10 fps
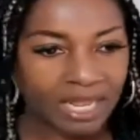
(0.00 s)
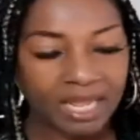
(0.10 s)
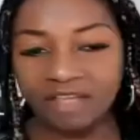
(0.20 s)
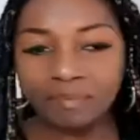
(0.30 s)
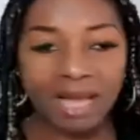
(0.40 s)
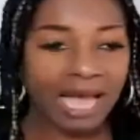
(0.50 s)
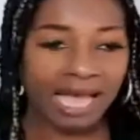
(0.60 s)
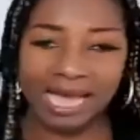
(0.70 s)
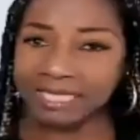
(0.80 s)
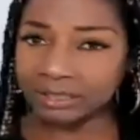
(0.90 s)
if my
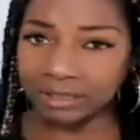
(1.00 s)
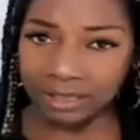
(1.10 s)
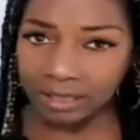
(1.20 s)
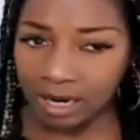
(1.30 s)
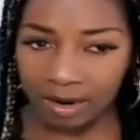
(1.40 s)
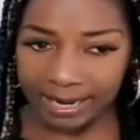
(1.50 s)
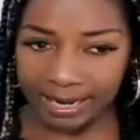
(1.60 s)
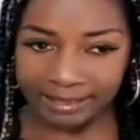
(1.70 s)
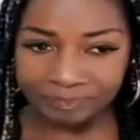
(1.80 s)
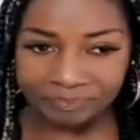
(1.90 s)
eyes are looking all
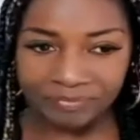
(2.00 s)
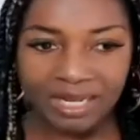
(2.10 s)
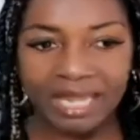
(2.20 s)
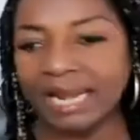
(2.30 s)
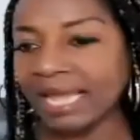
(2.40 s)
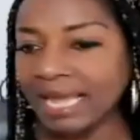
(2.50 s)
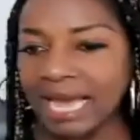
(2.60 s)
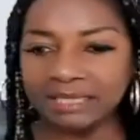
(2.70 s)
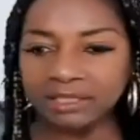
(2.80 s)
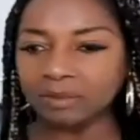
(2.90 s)
right, and I
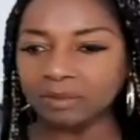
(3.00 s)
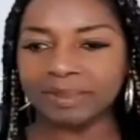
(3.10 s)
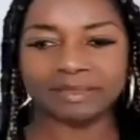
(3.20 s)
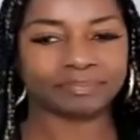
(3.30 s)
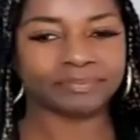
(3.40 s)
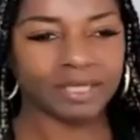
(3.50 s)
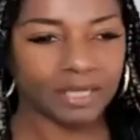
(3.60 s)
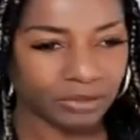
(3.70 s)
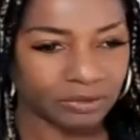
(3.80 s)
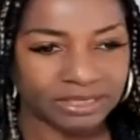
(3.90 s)
got a little bit of,
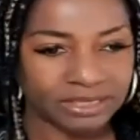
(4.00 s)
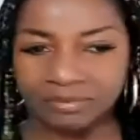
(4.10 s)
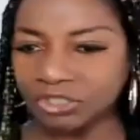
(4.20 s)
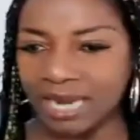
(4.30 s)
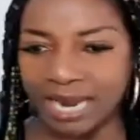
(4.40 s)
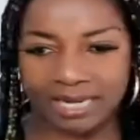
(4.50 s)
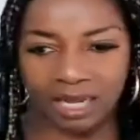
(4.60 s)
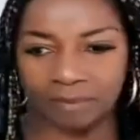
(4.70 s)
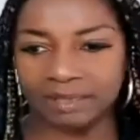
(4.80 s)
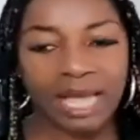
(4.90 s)
something shiny
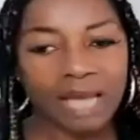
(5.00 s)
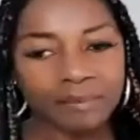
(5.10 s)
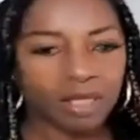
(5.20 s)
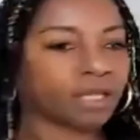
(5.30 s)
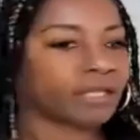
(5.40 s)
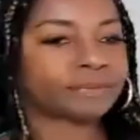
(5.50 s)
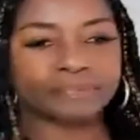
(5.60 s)
on I'm good.